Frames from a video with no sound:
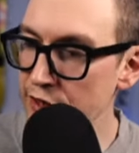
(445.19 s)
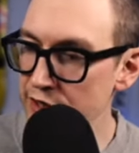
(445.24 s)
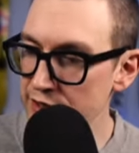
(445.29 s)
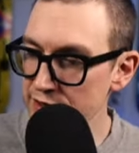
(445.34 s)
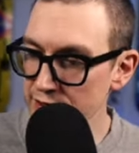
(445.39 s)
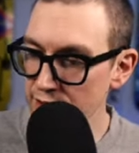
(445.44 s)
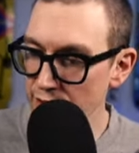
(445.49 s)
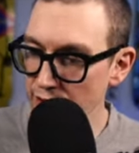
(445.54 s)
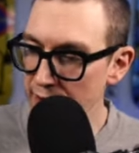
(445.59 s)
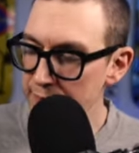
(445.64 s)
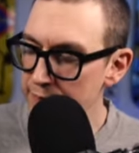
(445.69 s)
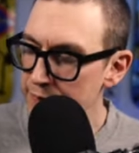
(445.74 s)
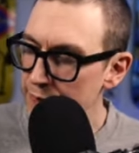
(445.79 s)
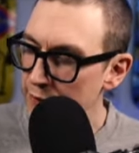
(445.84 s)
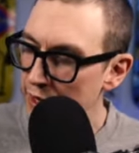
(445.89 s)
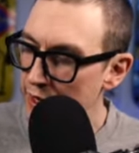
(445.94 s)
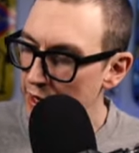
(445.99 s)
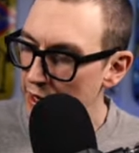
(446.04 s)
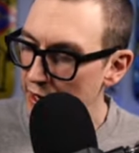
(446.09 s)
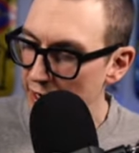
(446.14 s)
on Instagram
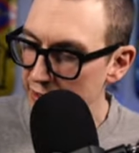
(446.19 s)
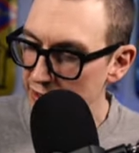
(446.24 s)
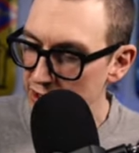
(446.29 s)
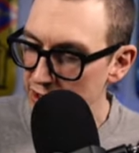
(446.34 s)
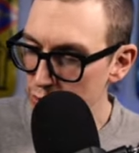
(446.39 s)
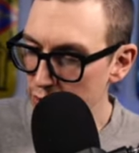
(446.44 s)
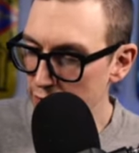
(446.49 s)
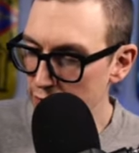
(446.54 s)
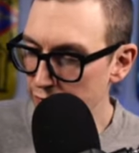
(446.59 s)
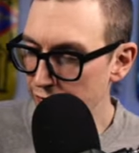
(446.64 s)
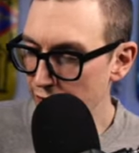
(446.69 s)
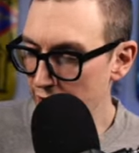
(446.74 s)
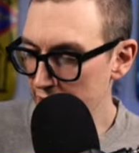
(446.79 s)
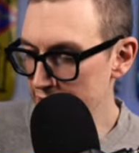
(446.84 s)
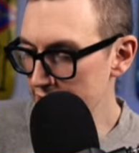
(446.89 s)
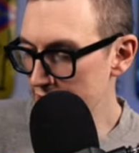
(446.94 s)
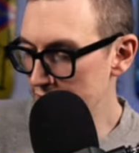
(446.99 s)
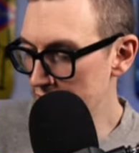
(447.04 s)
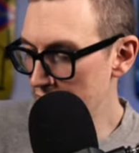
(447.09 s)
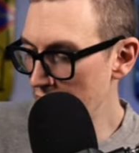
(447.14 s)
and you will
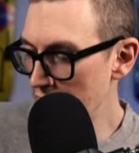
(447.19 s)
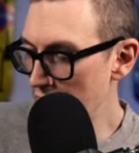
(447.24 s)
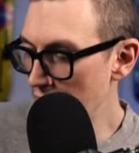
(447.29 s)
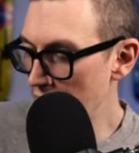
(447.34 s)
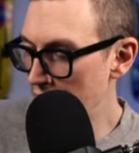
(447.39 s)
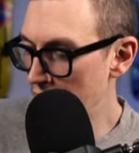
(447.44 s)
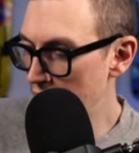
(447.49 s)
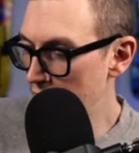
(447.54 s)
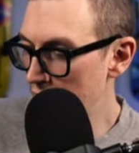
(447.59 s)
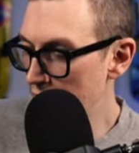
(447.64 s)
find us there.